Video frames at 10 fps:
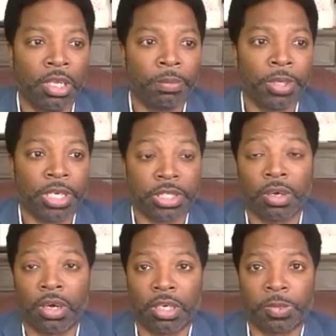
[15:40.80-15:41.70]
because there
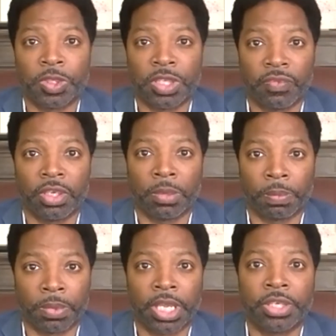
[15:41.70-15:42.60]
are specific
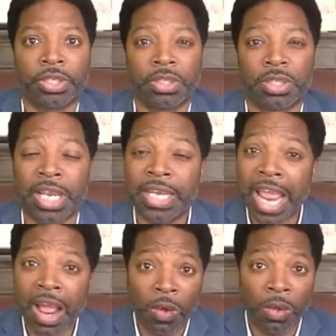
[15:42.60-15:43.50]
implications and
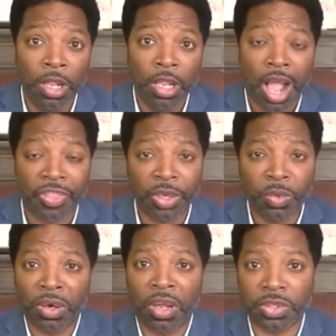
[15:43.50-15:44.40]
now i think
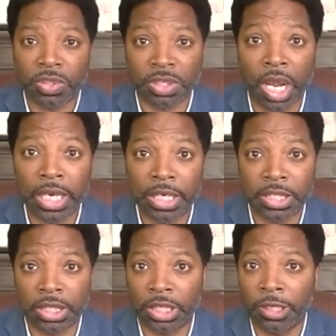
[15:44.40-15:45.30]
we're also starting to
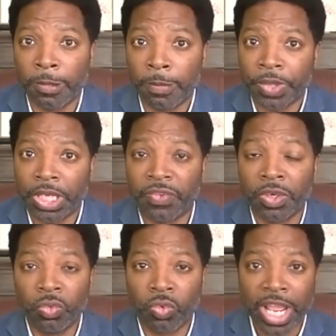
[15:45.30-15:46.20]
see
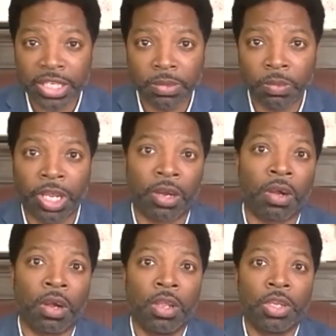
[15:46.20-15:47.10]
even ransomware
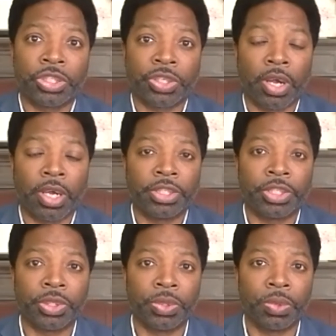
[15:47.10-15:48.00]
starting
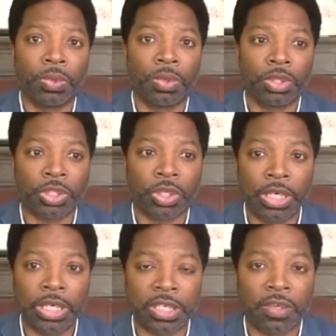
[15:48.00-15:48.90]
to turn
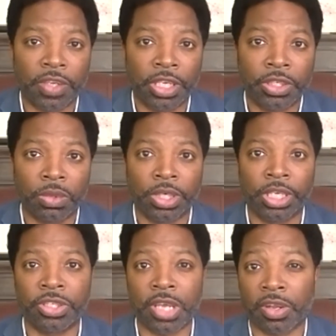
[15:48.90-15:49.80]
itself into an
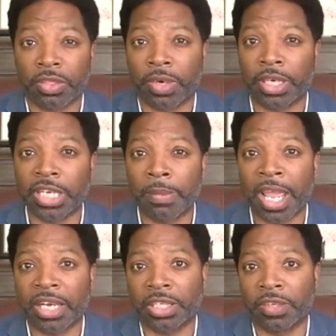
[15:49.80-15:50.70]
insider threat type
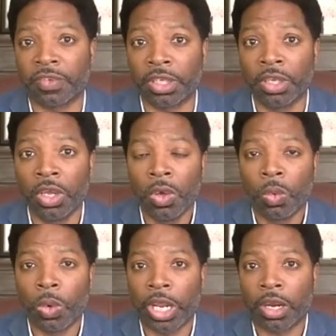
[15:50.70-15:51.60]
activity
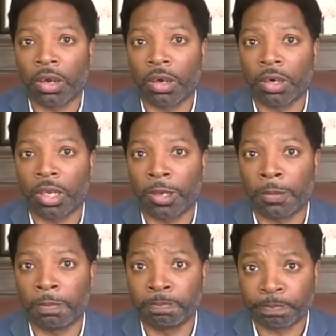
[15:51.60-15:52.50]
where um,